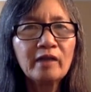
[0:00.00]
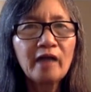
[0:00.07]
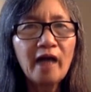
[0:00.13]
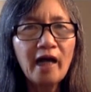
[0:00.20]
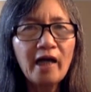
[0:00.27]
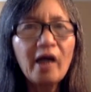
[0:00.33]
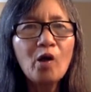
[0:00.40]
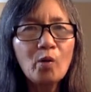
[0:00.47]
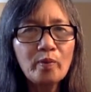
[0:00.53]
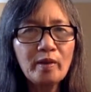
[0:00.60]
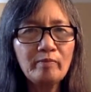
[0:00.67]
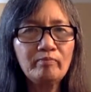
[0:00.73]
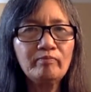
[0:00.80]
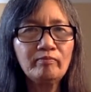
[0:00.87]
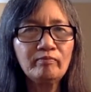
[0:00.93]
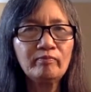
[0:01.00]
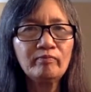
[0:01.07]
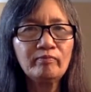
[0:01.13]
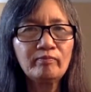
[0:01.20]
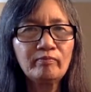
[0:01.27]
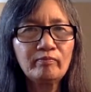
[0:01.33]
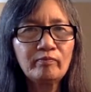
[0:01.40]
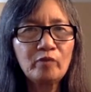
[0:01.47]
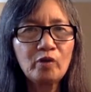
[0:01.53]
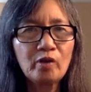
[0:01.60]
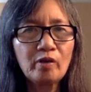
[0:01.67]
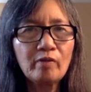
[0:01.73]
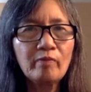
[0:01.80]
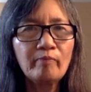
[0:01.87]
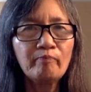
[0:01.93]
help them, you
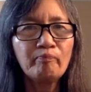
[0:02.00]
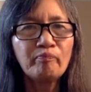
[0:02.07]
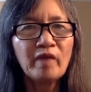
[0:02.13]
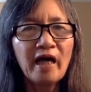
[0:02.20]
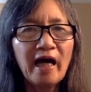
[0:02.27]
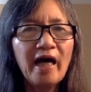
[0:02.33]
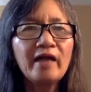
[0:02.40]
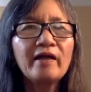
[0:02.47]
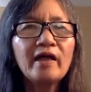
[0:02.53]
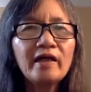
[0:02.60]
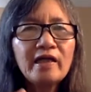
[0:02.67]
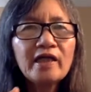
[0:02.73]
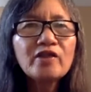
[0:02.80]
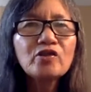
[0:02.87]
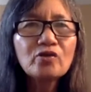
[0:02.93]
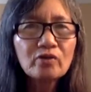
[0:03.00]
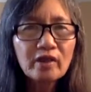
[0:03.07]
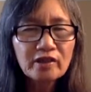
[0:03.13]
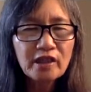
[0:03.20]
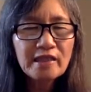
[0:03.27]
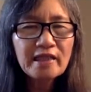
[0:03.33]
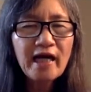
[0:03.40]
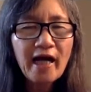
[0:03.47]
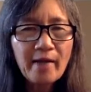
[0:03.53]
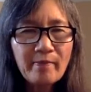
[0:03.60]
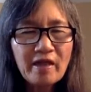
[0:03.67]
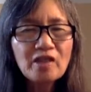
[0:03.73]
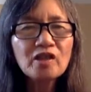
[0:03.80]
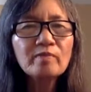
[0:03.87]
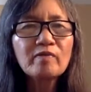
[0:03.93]
know. And they need to, just like I
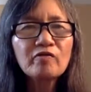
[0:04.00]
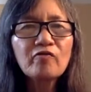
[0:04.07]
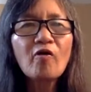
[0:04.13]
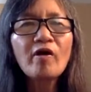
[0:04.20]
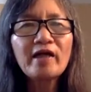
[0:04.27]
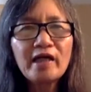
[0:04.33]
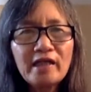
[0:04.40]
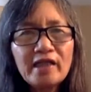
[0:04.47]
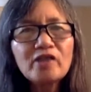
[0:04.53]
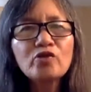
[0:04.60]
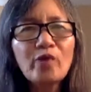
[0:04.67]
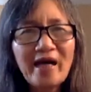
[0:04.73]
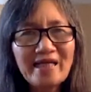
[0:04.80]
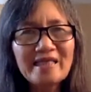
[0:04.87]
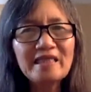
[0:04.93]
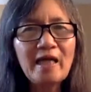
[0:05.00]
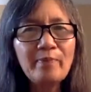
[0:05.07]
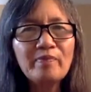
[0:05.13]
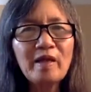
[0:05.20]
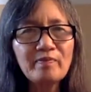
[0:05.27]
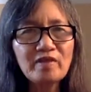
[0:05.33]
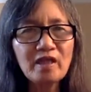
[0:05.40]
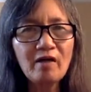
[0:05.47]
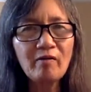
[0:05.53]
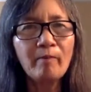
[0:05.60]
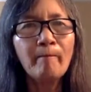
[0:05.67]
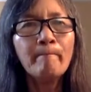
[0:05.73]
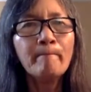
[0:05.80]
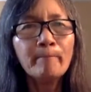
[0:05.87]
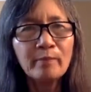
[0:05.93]
mentioned before, they need to accept themselves.
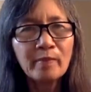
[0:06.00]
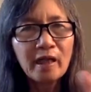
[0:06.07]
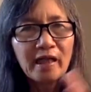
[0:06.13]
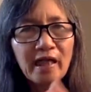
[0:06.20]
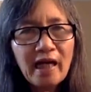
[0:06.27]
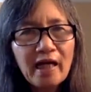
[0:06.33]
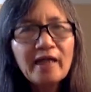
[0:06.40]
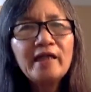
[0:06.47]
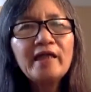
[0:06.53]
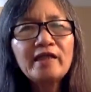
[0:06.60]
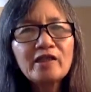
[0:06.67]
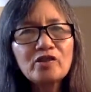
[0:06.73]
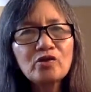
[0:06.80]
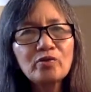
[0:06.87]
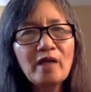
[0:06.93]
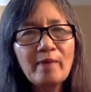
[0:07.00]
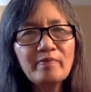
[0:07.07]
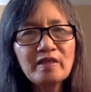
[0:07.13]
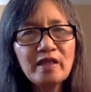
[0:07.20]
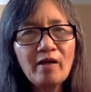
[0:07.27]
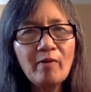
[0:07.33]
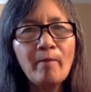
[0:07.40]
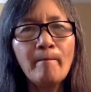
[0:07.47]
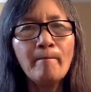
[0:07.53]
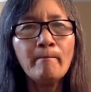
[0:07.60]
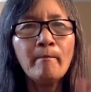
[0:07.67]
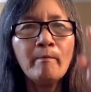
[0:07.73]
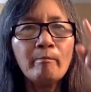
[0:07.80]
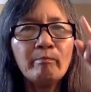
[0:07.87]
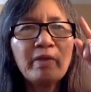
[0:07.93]
They did it to themselves
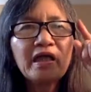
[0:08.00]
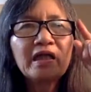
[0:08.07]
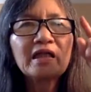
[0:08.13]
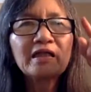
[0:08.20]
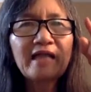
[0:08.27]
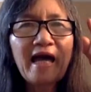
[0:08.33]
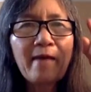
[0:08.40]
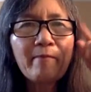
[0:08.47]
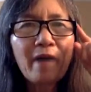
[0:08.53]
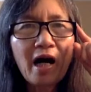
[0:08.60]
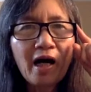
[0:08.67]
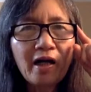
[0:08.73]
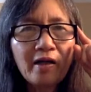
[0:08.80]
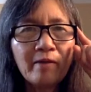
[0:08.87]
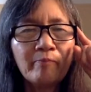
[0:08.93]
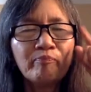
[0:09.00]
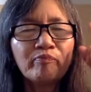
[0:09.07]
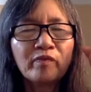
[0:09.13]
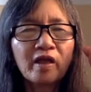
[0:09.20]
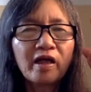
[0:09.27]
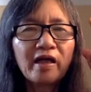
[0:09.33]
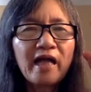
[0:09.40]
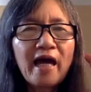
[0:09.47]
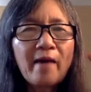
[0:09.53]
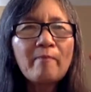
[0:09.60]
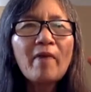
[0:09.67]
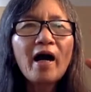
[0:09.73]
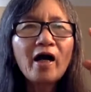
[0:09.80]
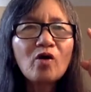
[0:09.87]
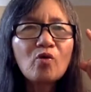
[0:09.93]
because their mind
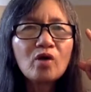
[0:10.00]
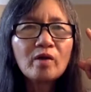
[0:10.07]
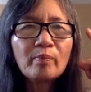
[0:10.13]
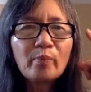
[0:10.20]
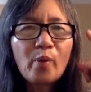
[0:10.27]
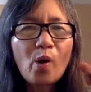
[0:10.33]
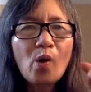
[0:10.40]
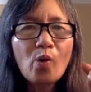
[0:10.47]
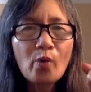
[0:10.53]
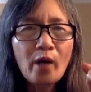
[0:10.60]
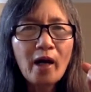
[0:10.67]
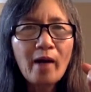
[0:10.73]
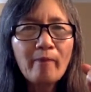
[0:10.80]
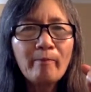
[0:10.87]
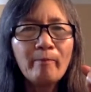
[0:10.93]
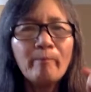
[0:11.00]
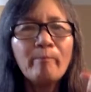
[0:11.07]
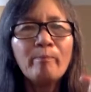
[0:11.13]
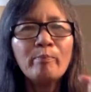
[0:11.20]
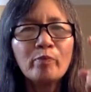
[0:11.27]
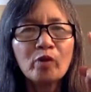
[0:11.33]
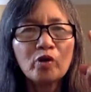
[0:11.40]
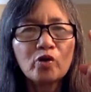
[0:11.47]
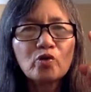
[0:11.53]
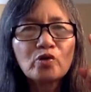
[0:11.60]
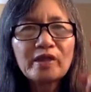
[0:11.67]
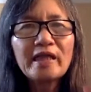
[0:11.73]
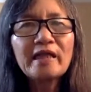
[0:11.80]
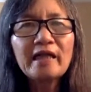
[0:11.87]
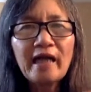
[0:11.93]
were programmed to
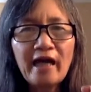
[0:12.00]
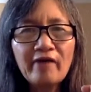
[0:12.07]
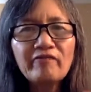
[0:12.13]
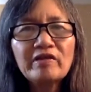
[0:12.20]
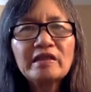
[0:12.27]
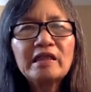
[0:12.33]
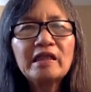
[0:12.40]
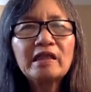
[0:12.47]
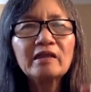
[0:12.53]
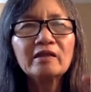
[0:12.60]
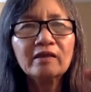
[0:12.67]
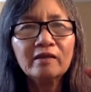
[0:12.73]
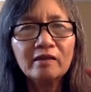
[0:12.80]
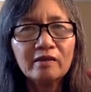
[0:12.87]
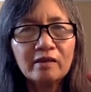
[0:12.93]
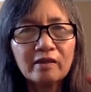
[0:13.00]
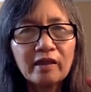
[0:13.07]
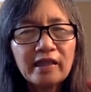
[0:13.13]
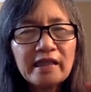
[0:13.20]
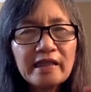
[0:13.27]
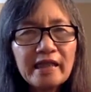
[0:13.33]
think everything in